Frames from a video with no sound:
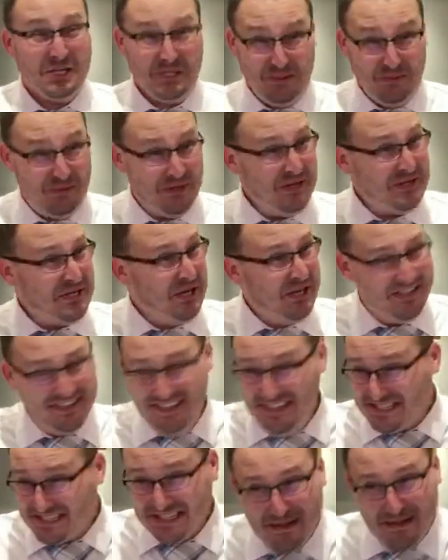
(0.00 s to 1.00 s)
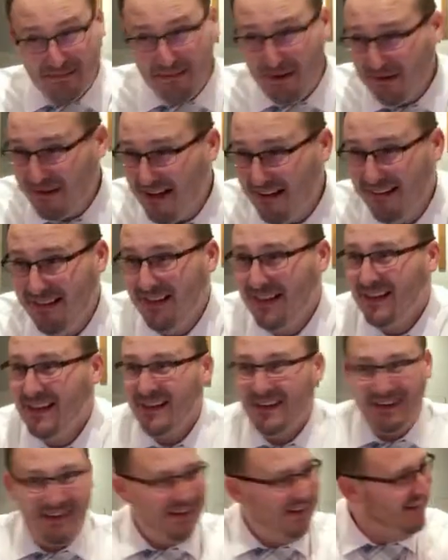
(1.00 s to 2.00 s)
you want to listen? Come on now.
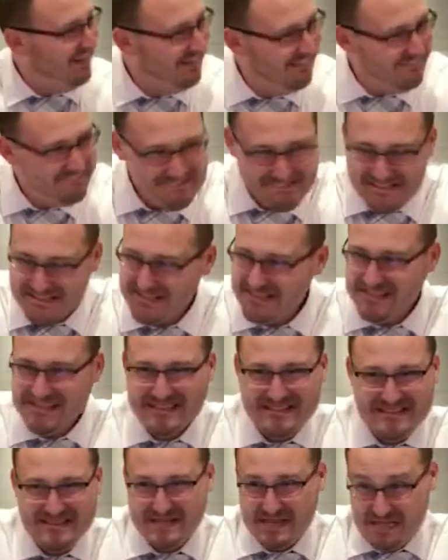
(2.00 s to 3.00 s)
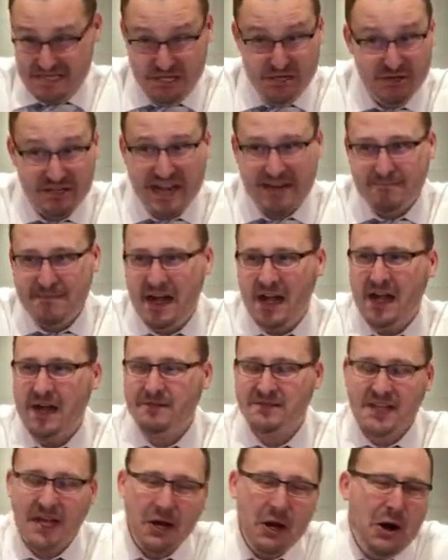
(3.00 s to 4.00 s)
You think Mary
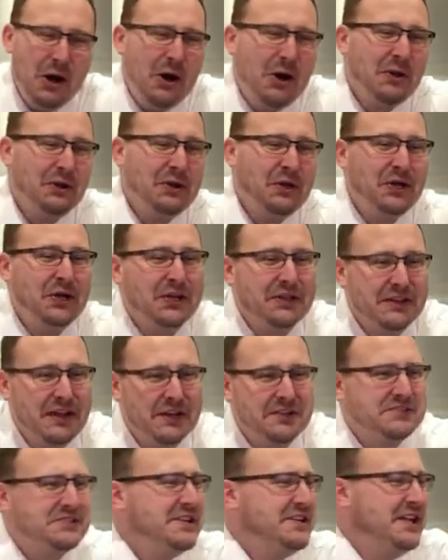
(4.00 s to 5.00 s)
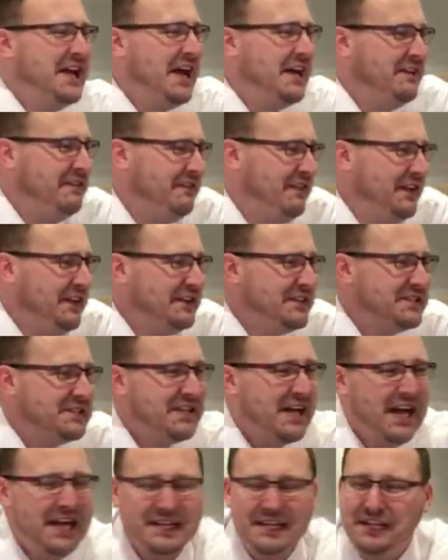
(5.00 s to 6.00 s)
was like, oh, look, there's the dead
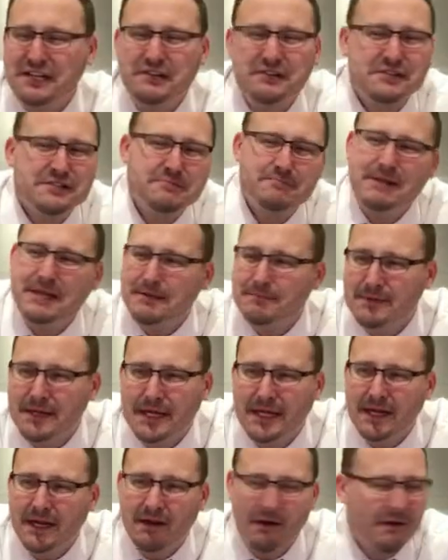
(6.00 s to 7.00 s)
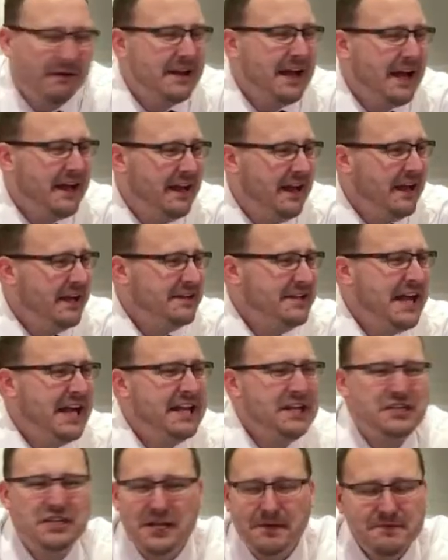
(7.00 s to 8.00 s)
Philistine that used to beat me, or dead, dead
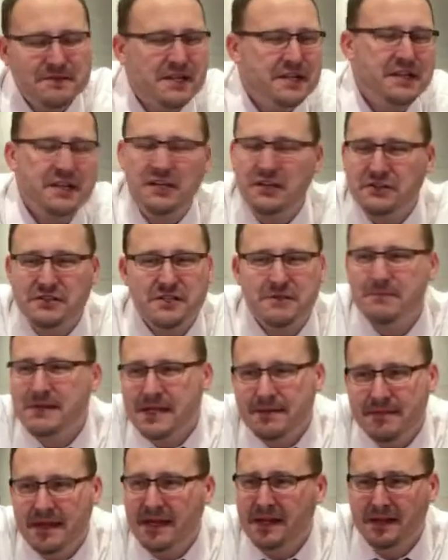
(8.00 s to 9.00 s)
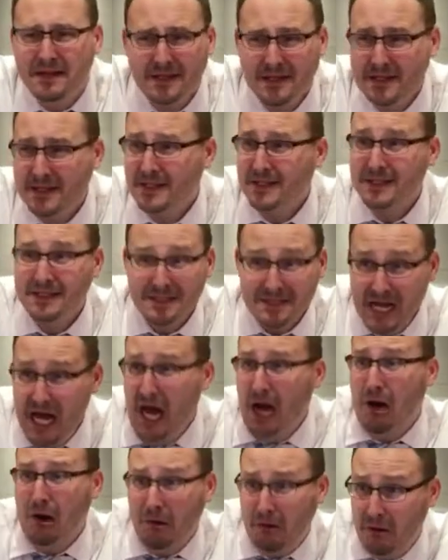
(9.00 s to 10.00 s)
Egyptian that used to beat me.
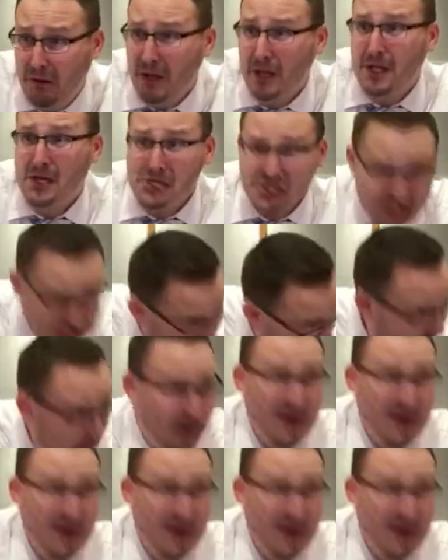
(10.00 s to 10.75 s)
No, she